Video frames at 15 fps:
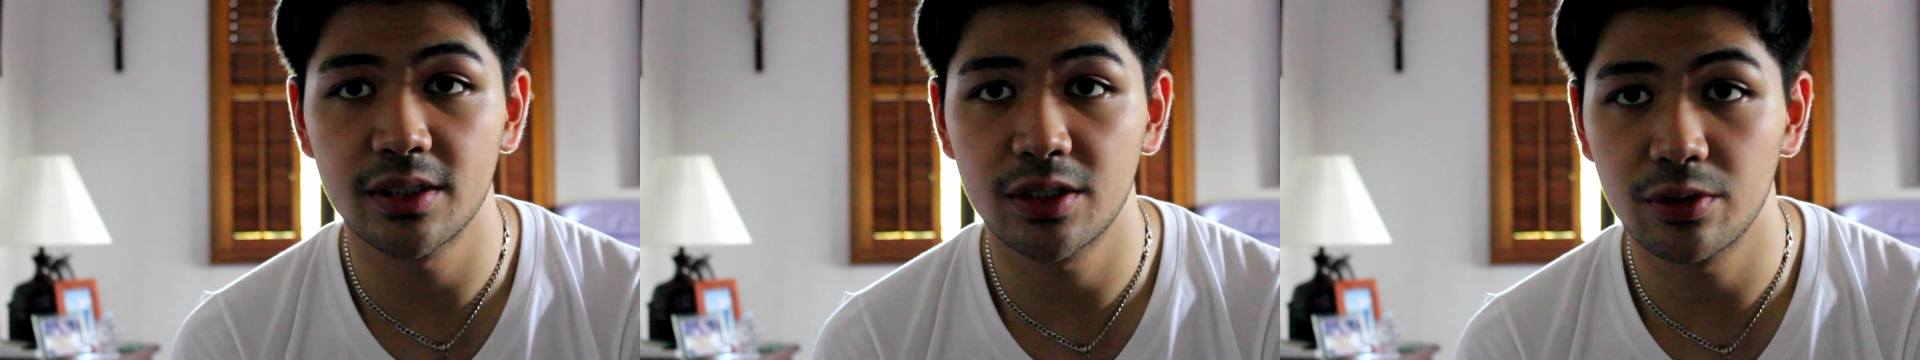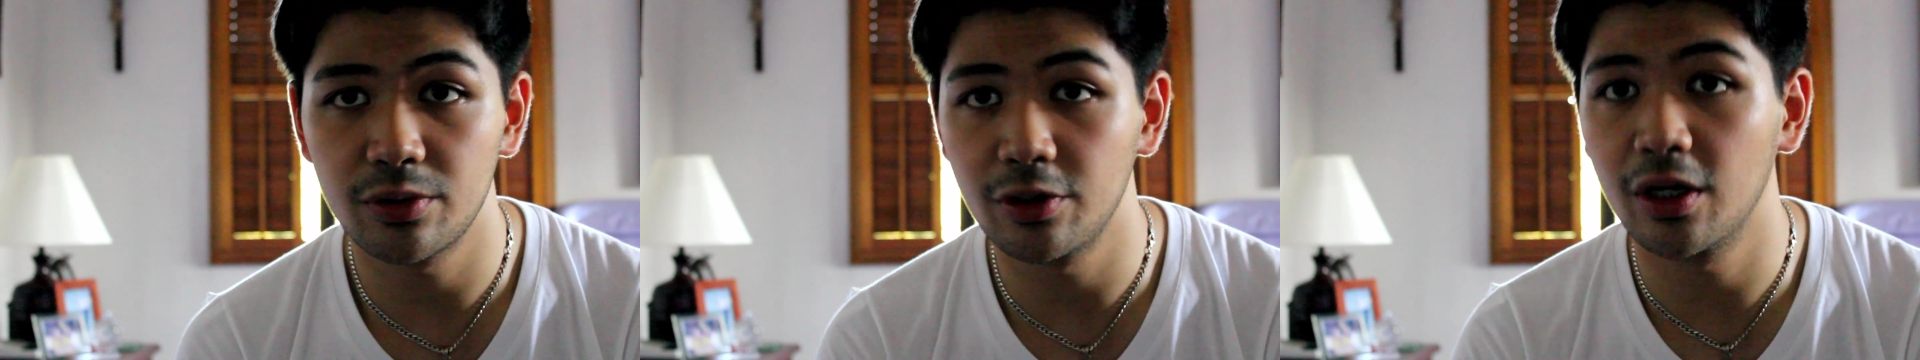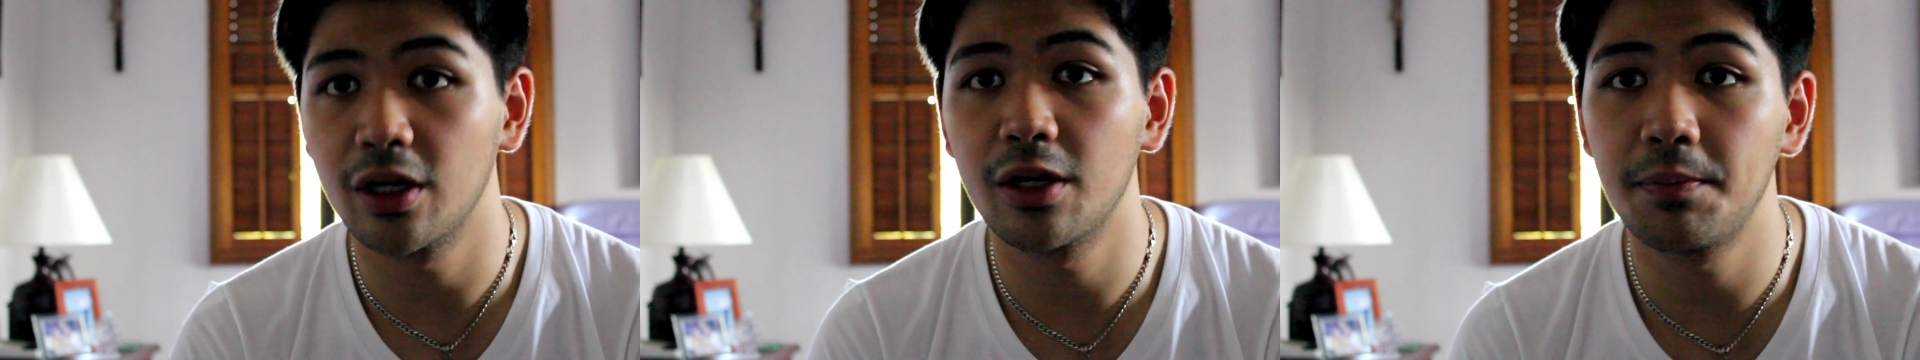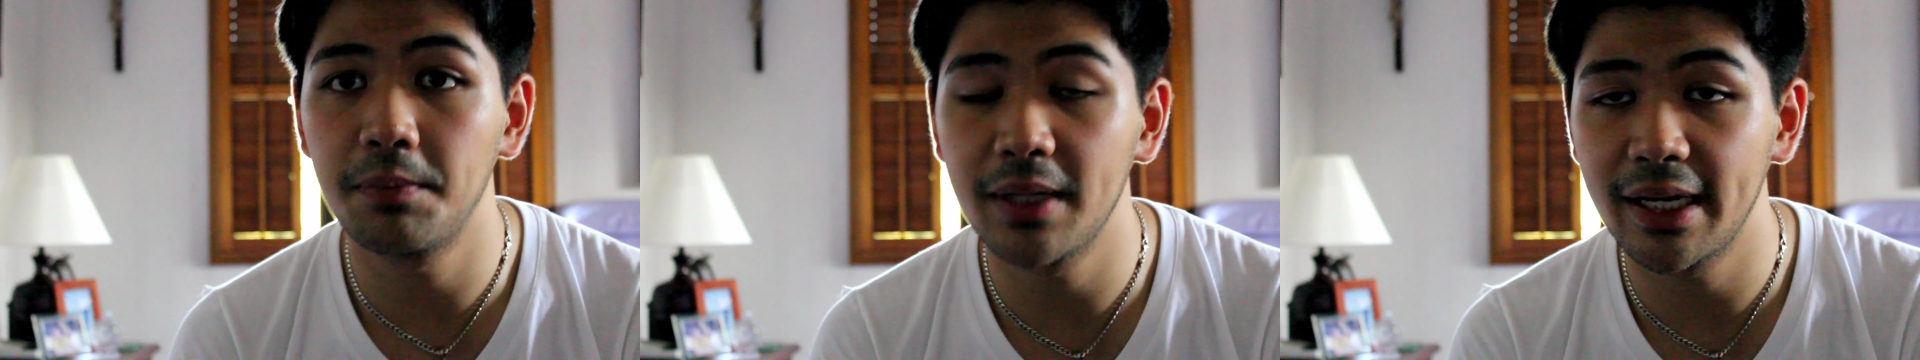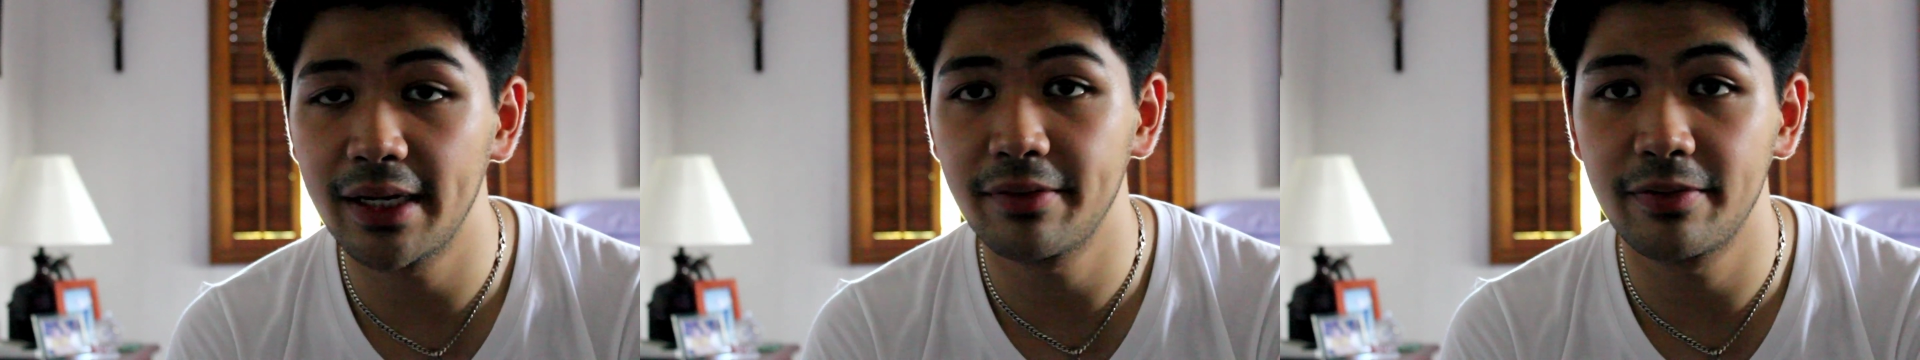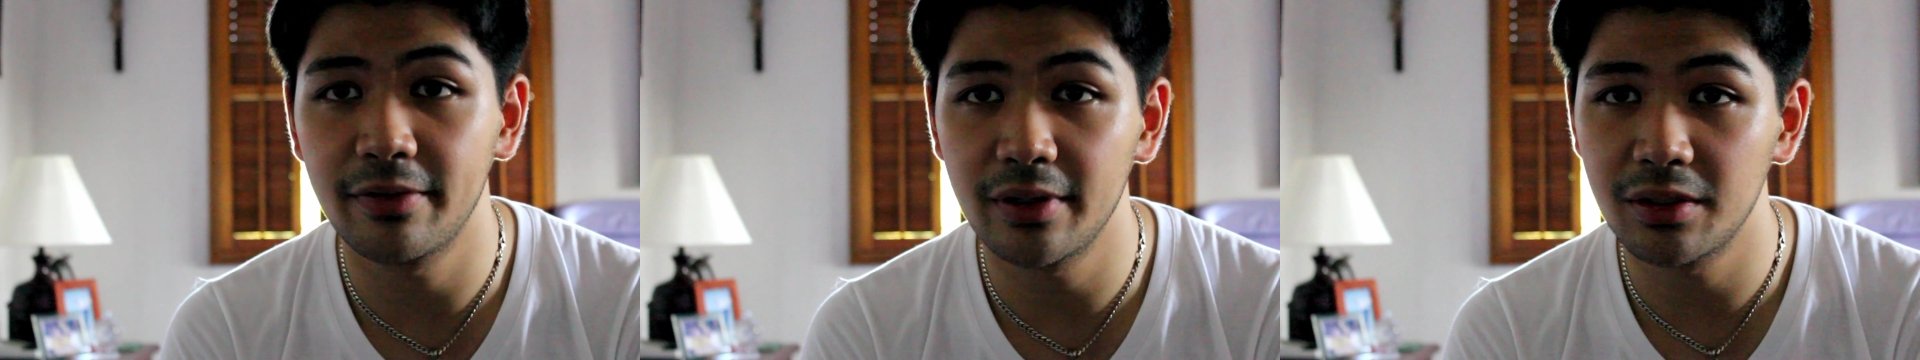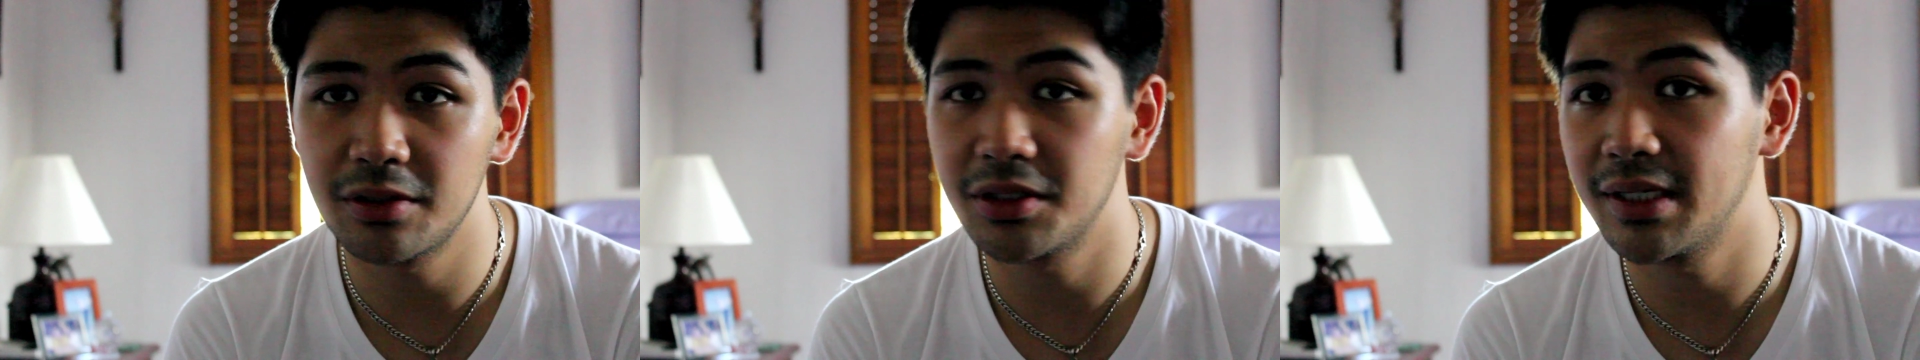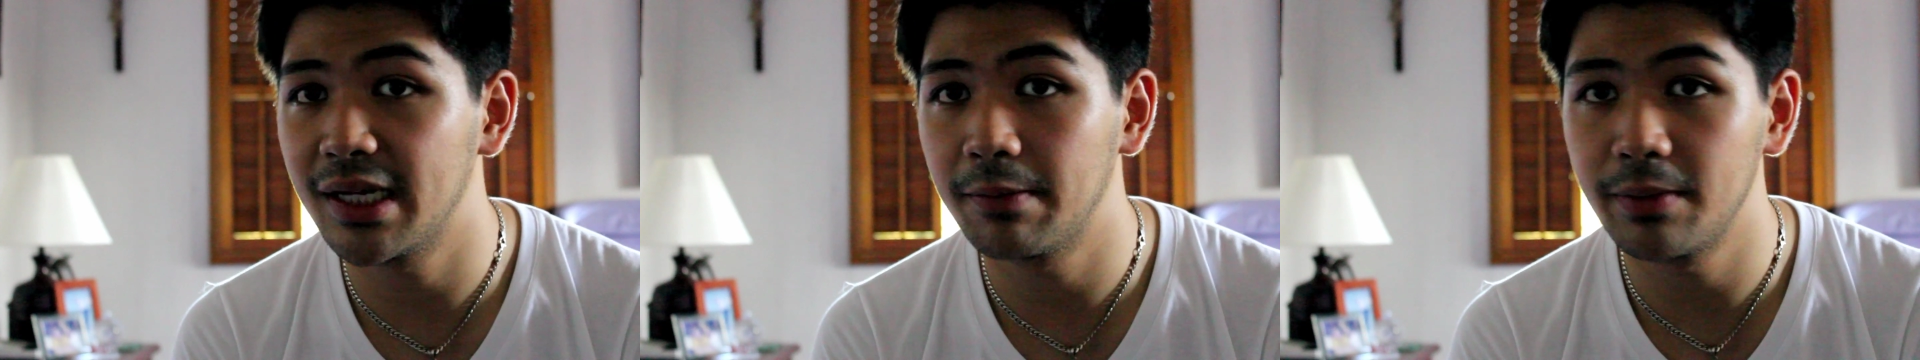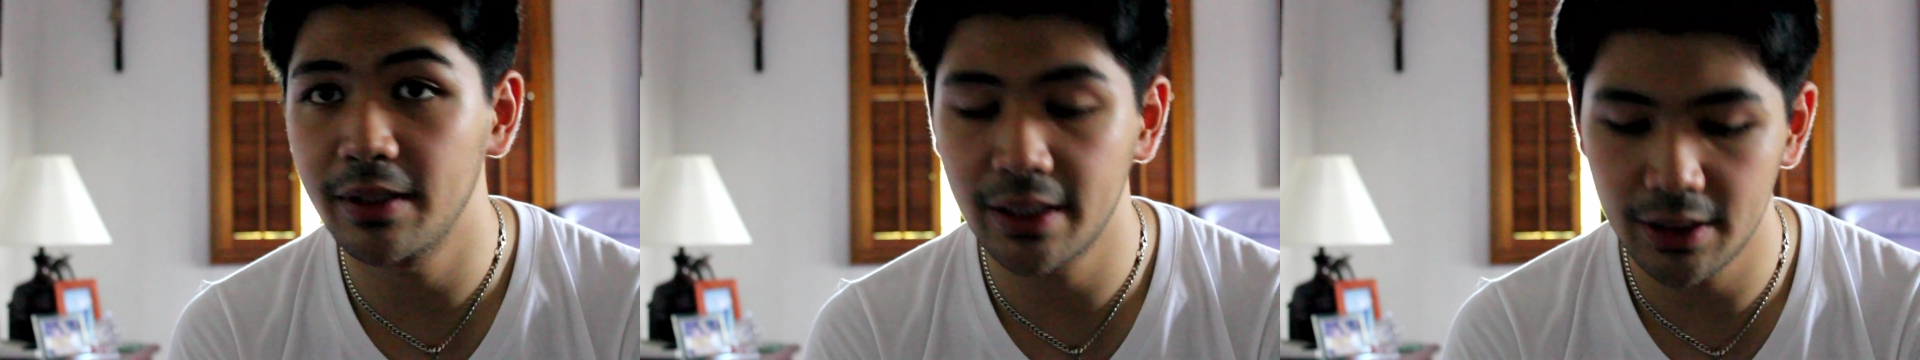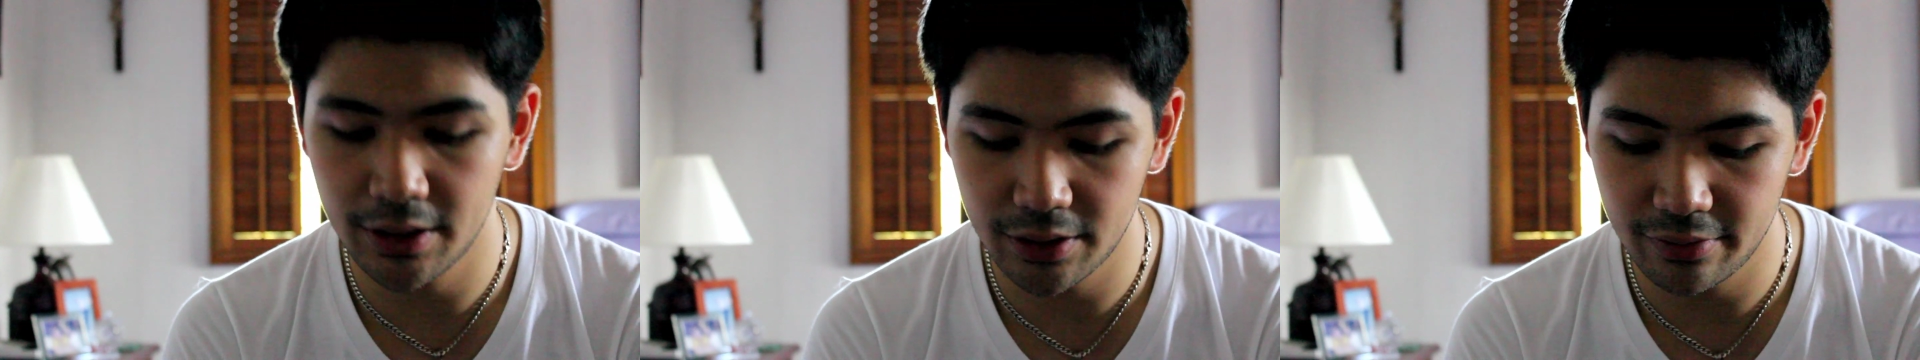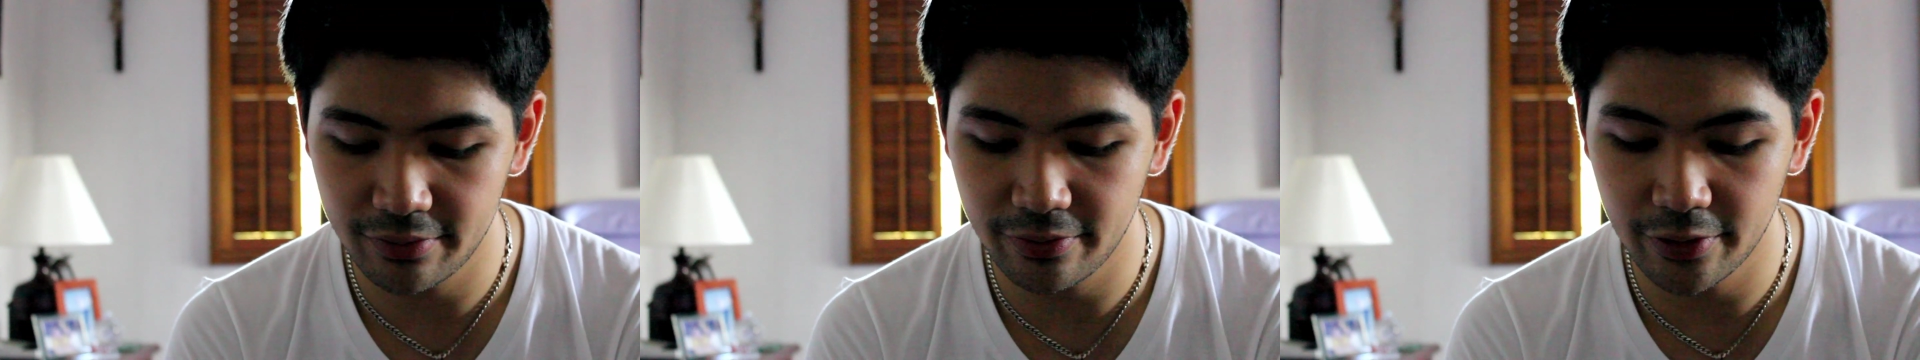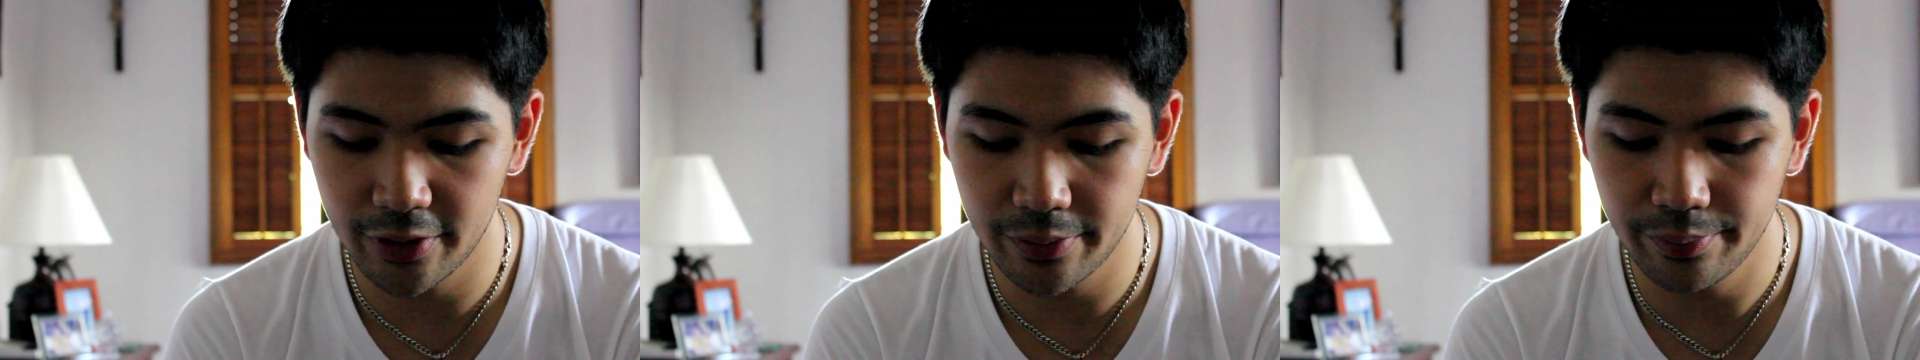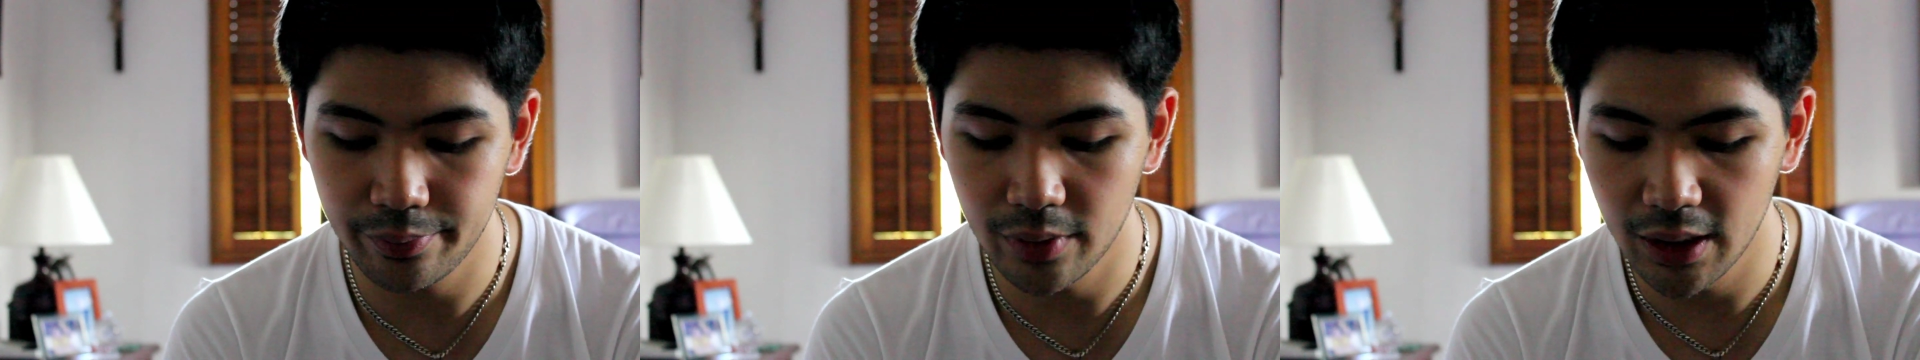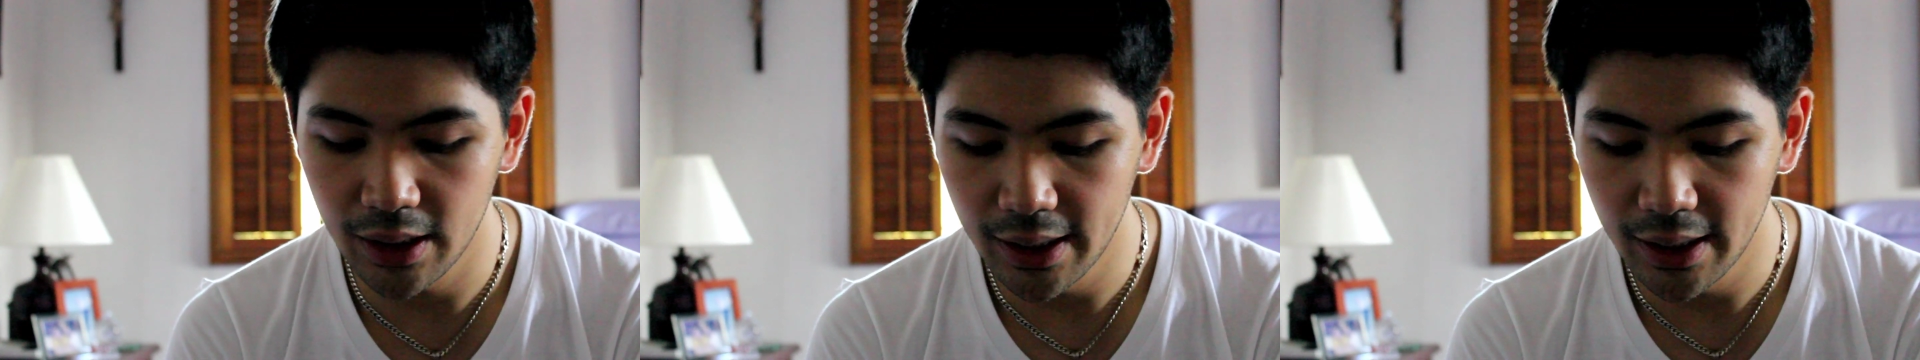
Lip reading: So you gotta apply for it. There's an application form.